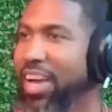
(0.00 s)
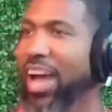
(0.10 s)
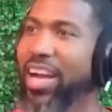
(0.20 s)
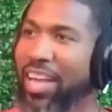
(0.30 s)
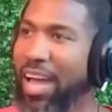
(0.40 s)

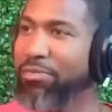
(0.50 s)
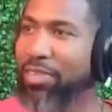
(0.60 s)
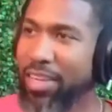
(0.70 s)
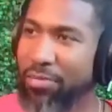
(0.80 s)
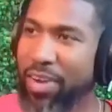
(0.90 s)
a life to
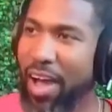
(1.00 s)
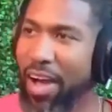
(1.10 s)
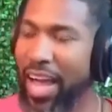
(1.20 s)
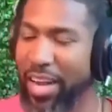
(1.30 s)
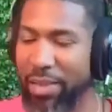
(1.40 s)
live now.
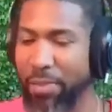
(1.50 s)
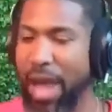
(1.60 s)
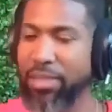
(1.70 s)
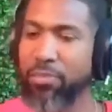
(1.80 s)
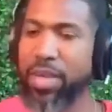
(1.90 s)
I got to get back to being